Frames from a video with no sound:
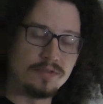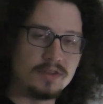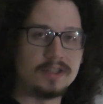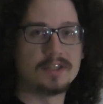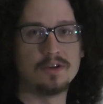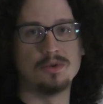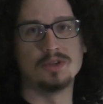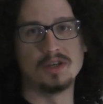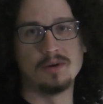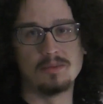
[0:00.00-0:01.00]
That
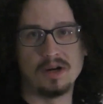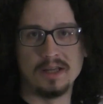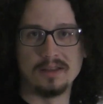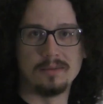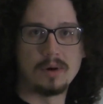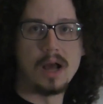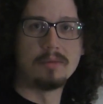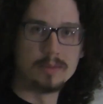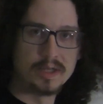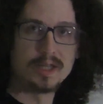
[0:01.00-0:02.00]
the population
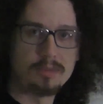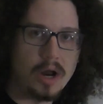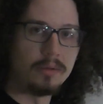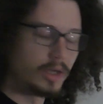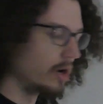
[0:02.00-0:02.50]
mean is greater